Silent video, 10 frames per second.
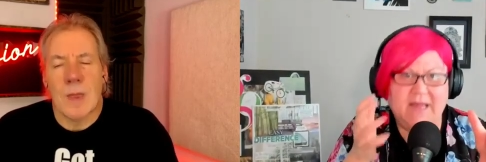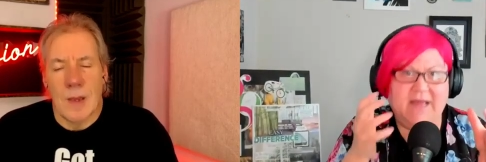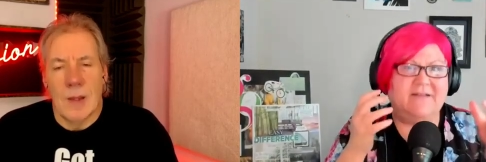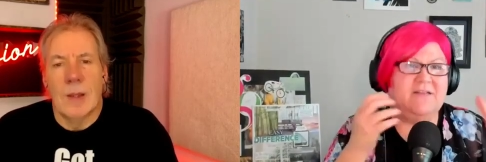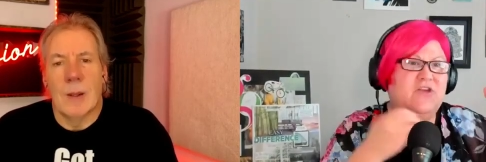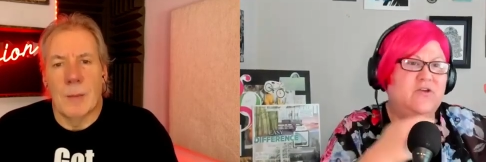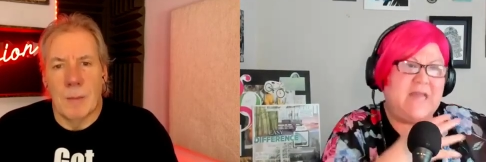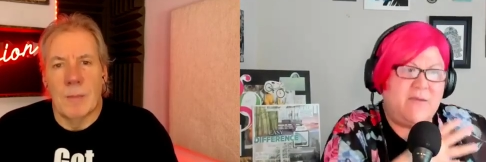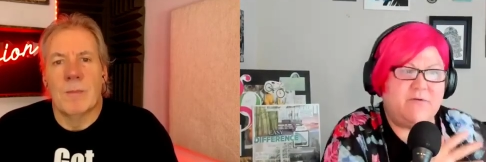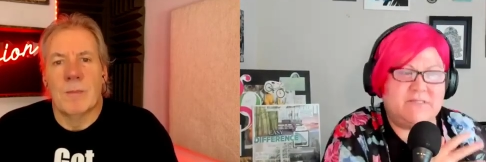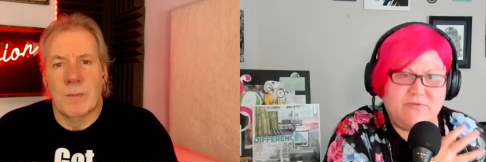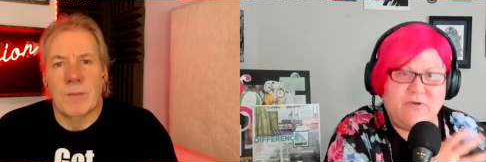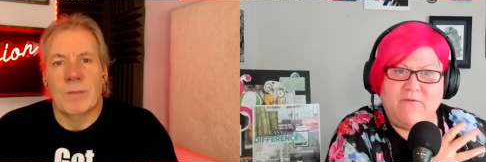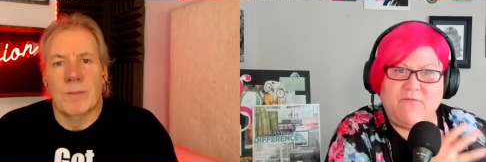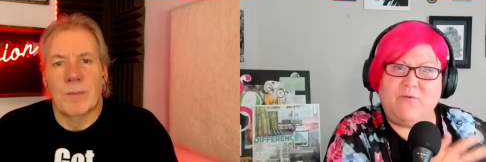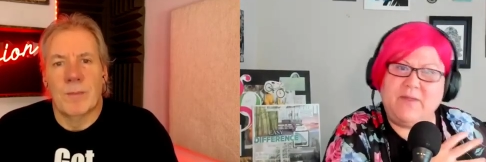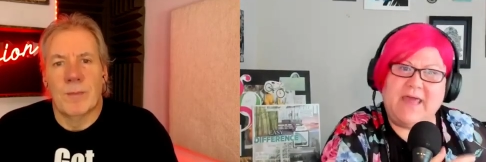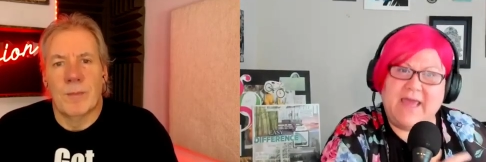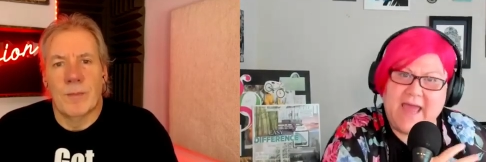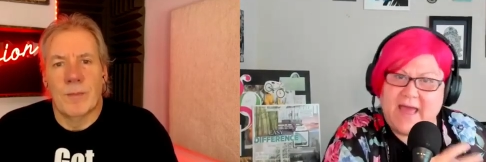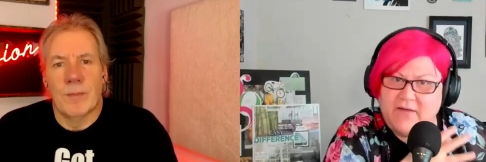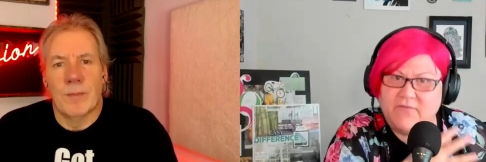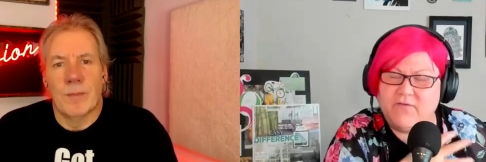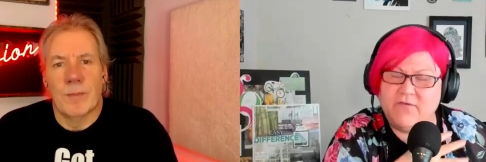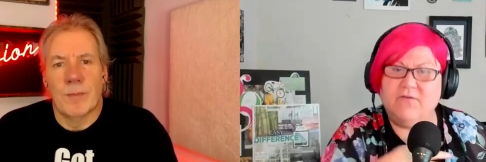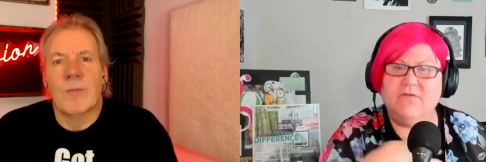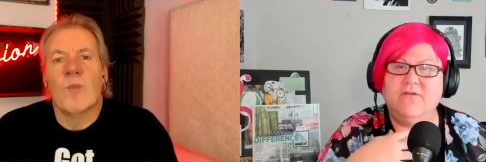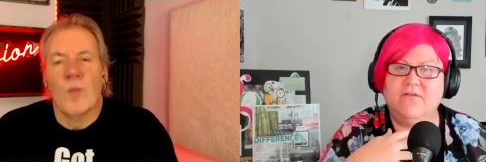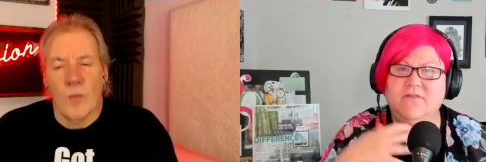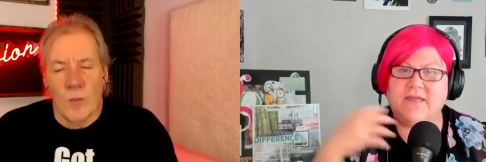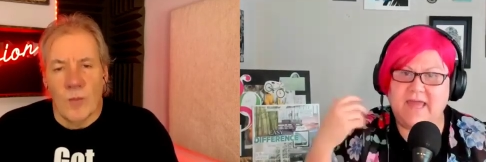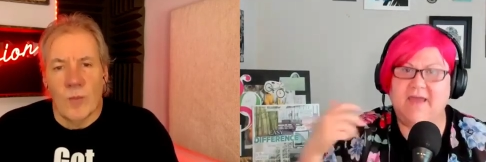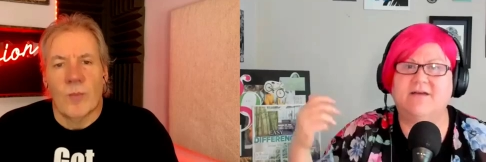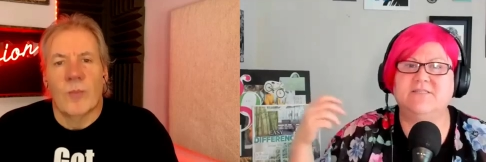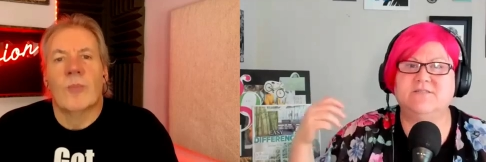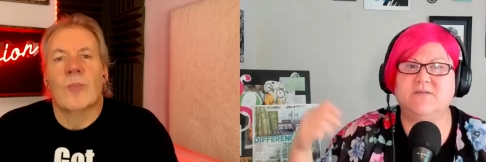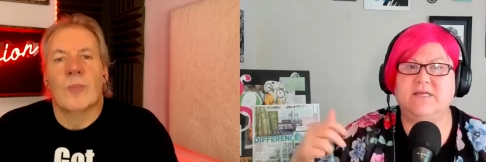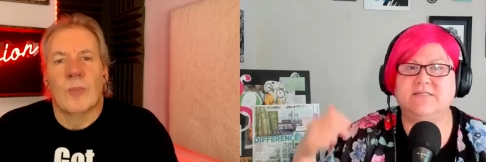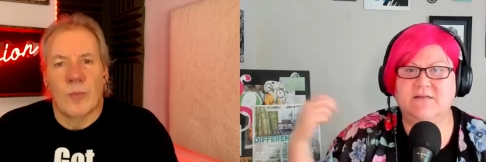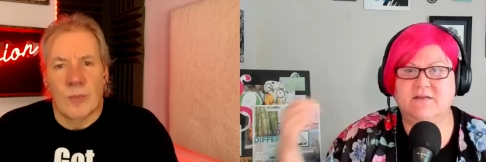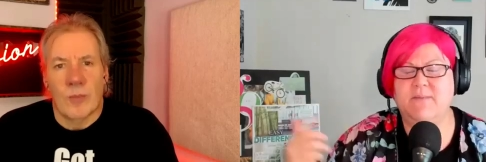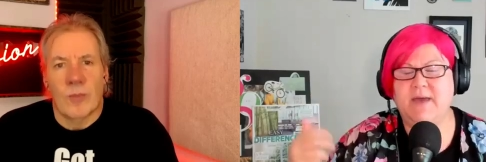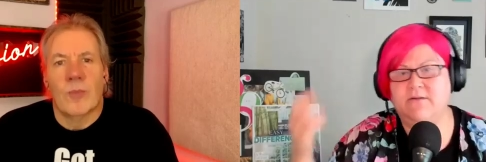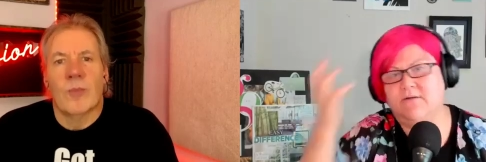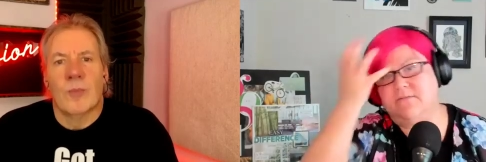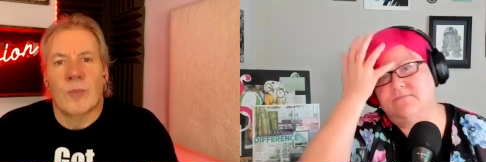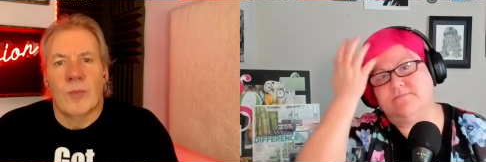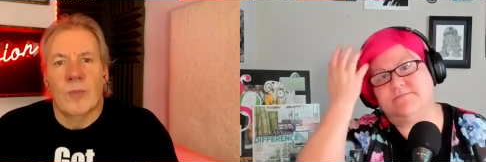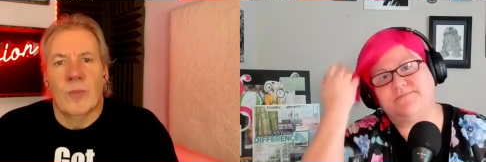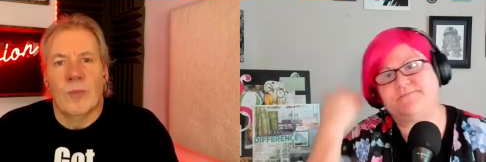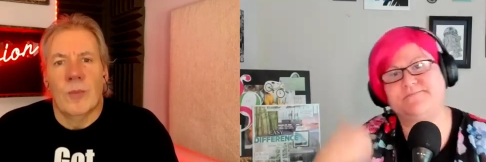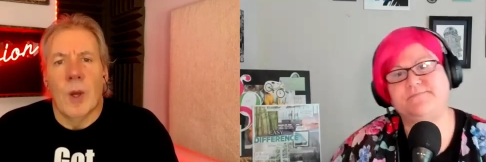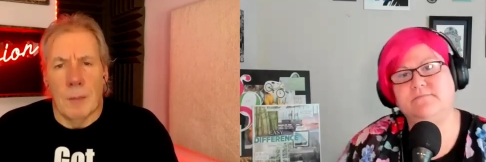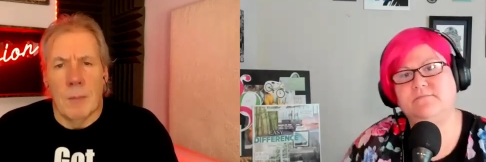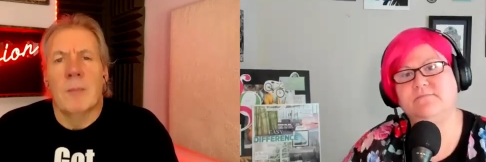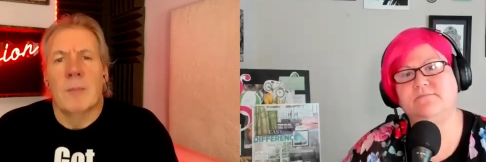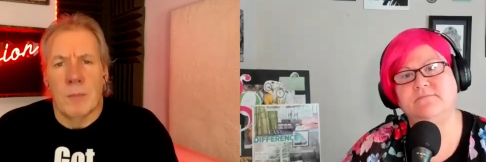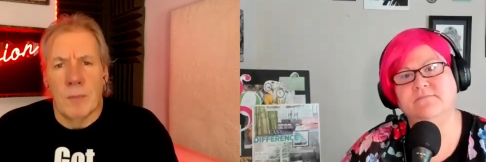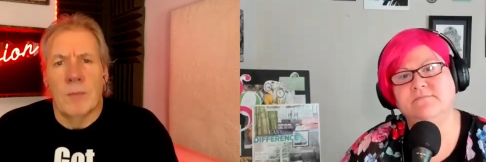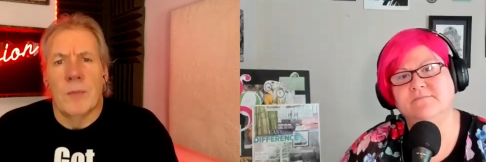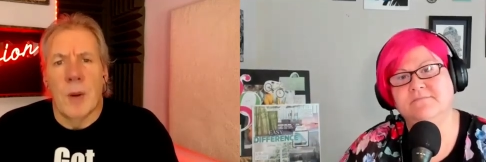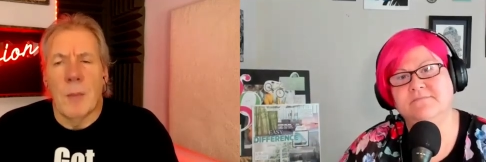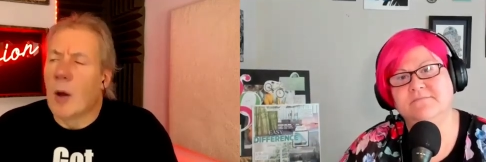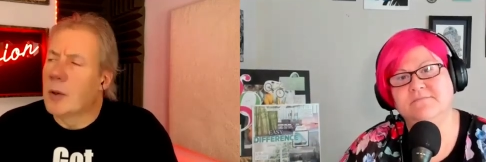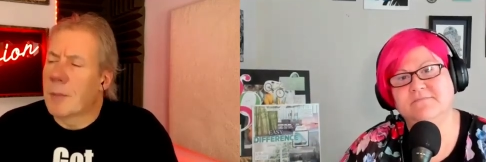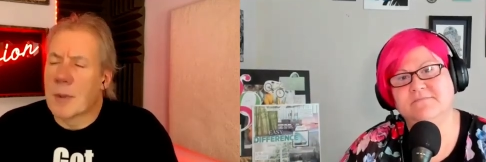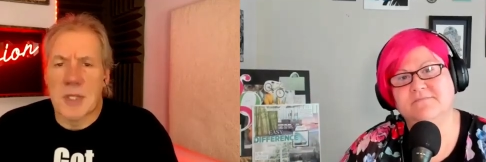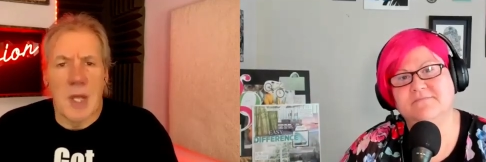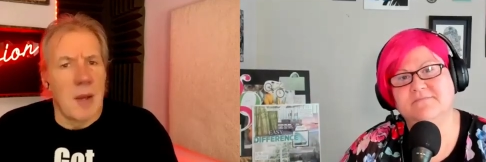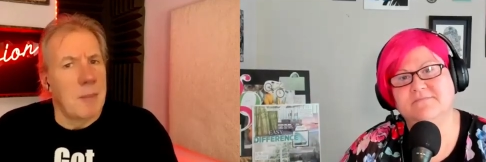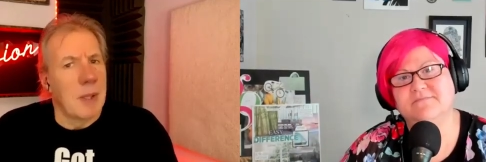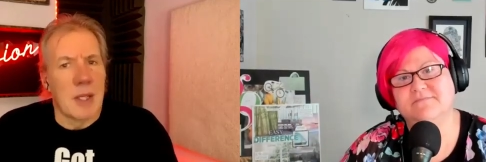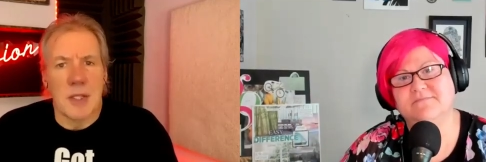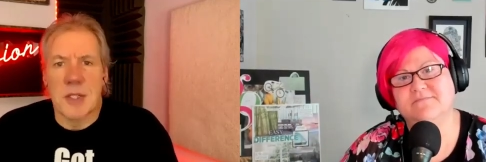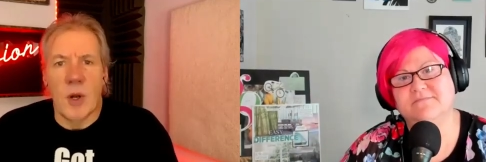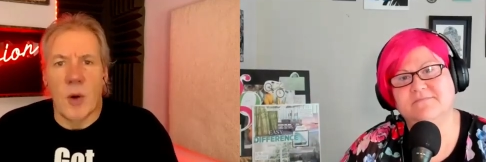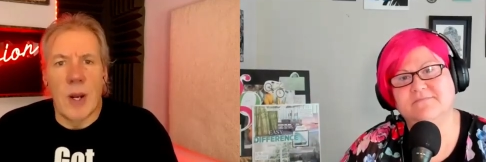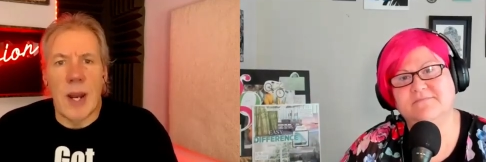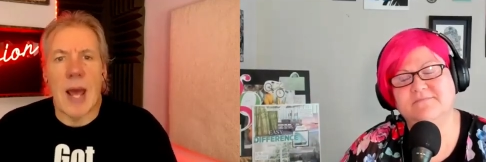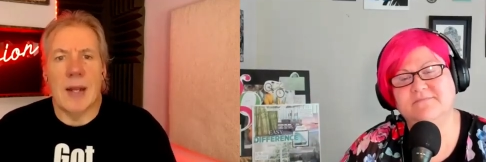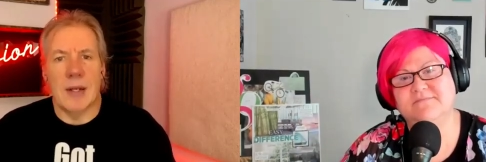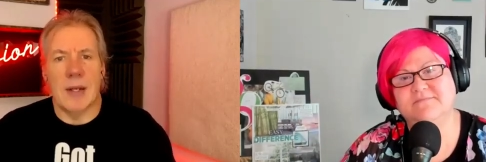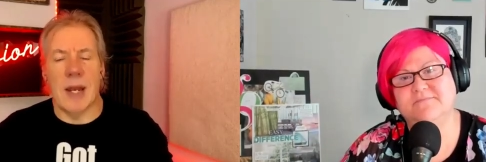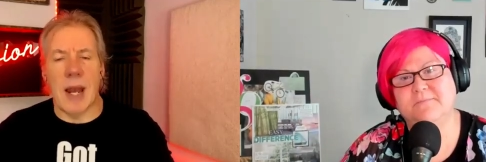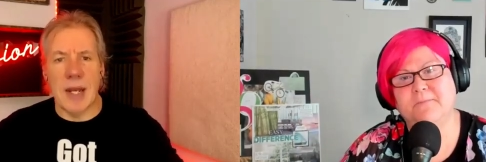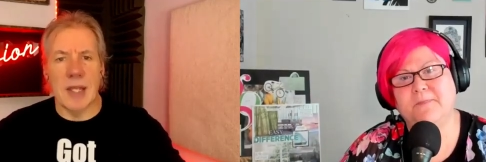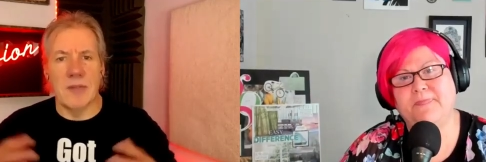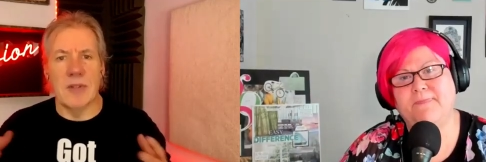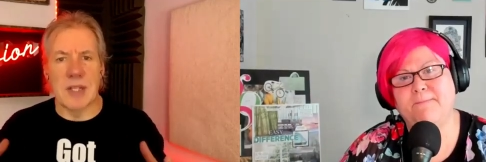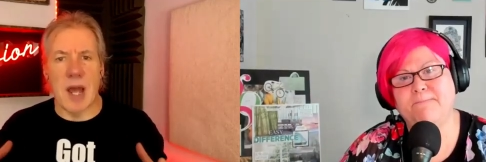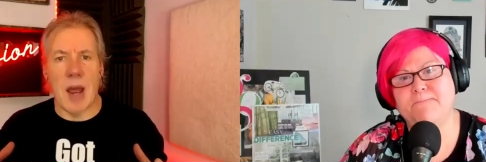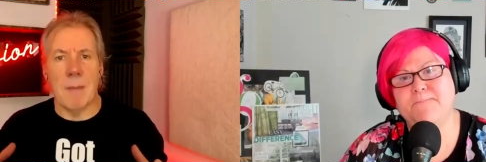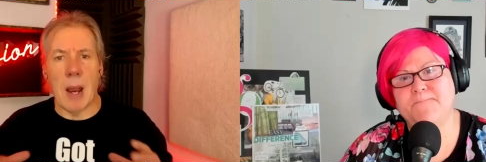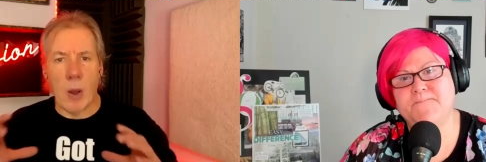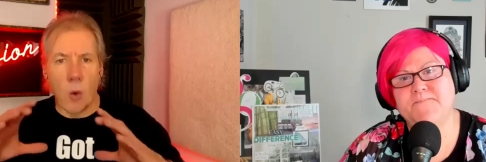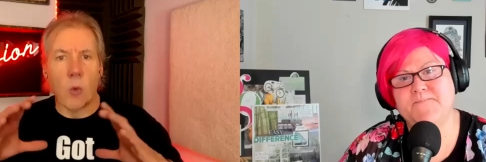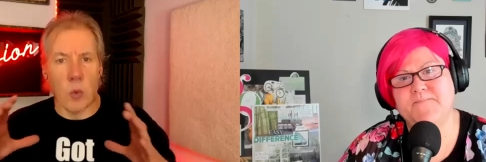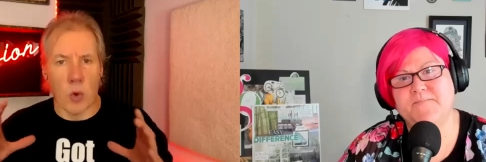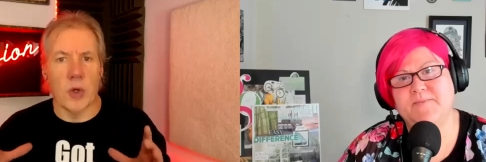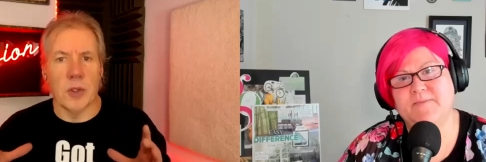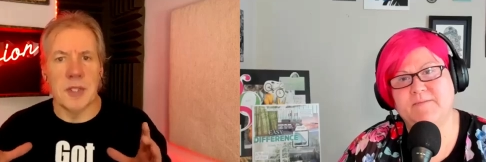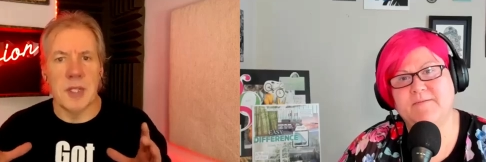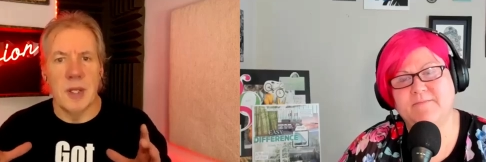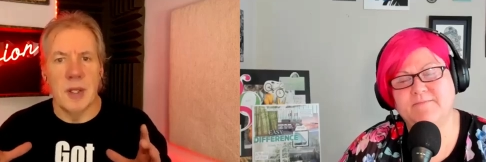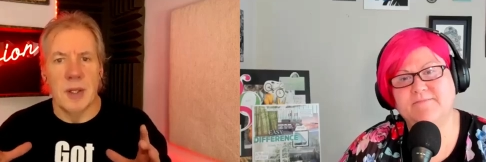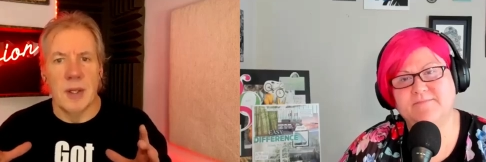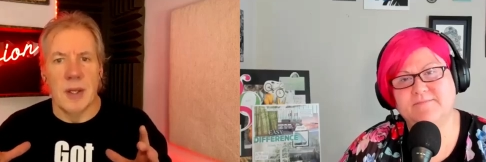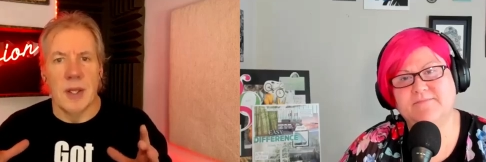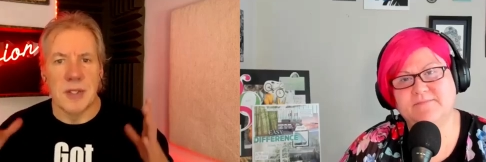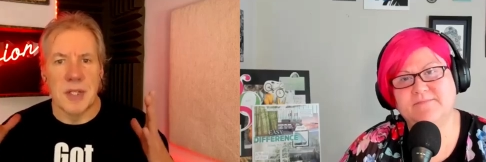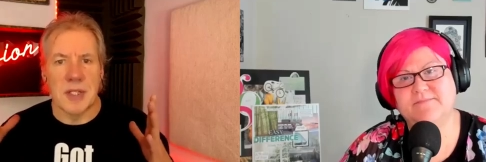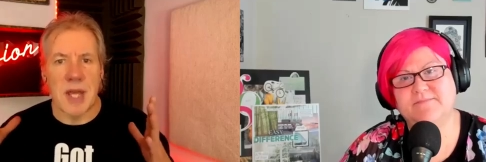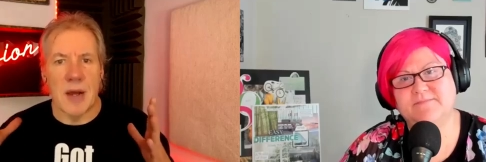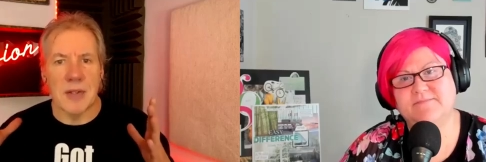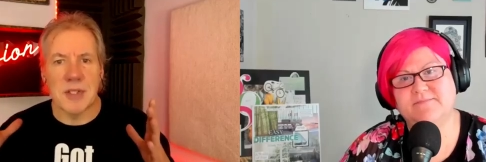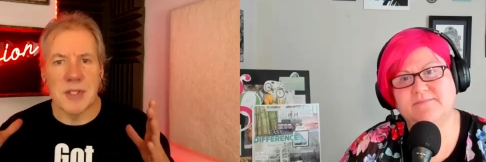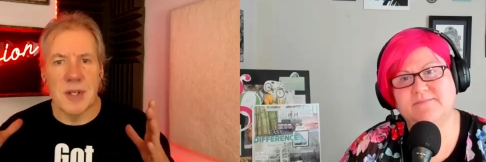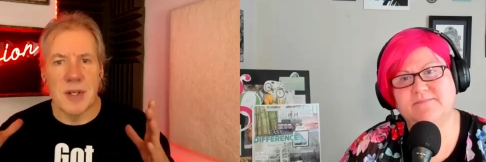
Speaker 1: and yeah. your neighbor is grateful for what they have, the chaos isn't going to matter.
Speaker 2: Yep, 100%. Because you know what? At, at any given time, my whole world is this house.